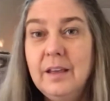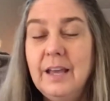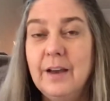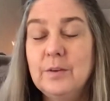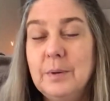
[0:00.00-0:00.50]

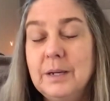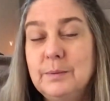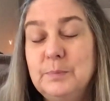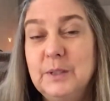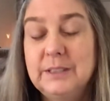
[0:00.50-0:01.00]
everybody was
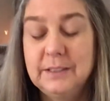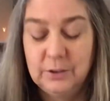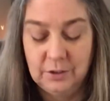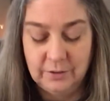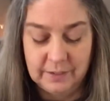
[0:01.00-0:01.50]
posting their
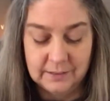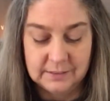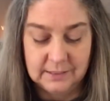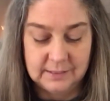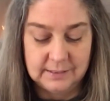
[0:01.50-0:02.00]
little
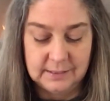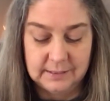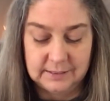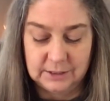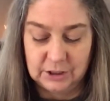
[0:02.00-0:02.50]
Valentine's Day
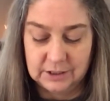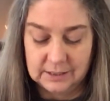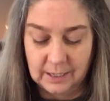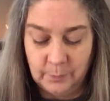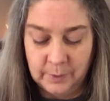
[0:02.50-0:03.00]
stitches and
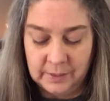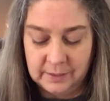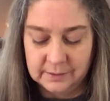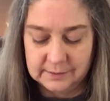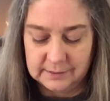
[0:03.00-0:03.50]
I wanted
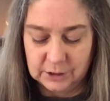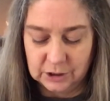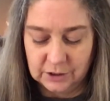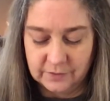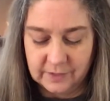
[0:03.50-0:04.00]
to stitch a
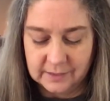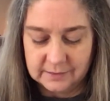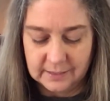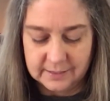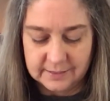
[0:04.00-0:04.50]
little
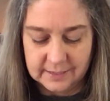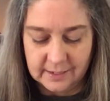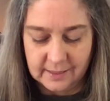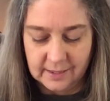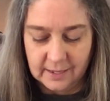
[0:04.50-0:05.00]
Valentine's Day
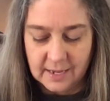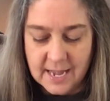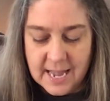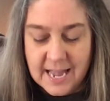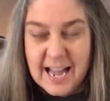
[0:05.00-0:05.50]
thing.
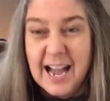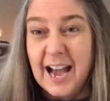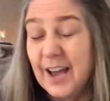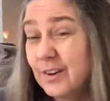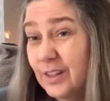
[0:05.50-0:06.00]

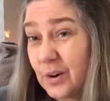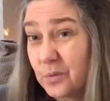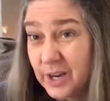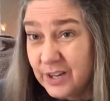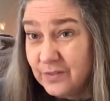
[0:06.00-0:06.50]
I don't like
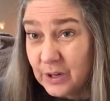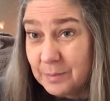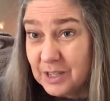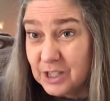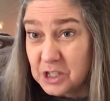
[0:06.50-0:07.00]
red very
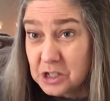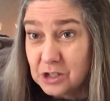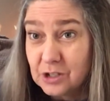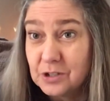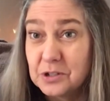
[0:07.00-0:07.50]

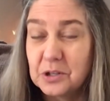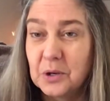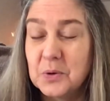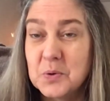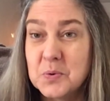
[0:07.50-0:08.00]
much
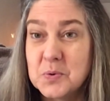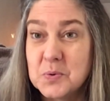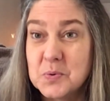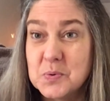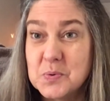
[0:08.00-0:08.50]

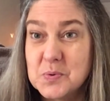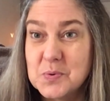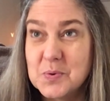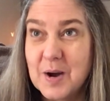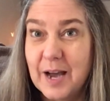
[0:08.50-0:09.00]
so
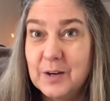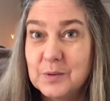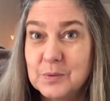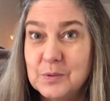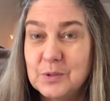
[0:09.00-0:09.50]
I
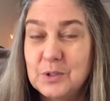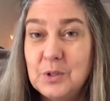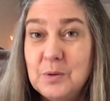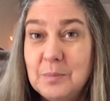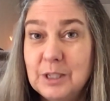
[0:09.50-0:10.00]
don't
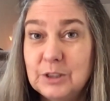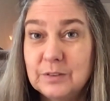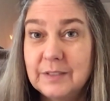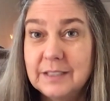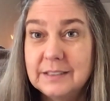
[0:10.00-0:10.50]
do much for
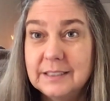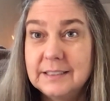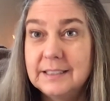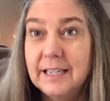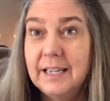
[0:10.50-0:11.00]
Valentine's
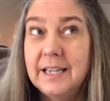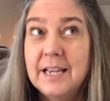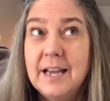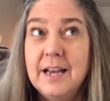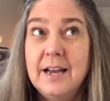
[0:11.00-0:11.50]
Day.
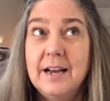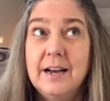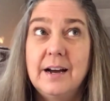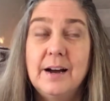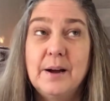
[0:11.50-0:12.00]

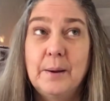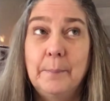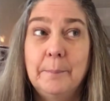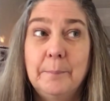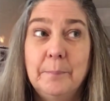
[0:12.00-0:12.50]
Um,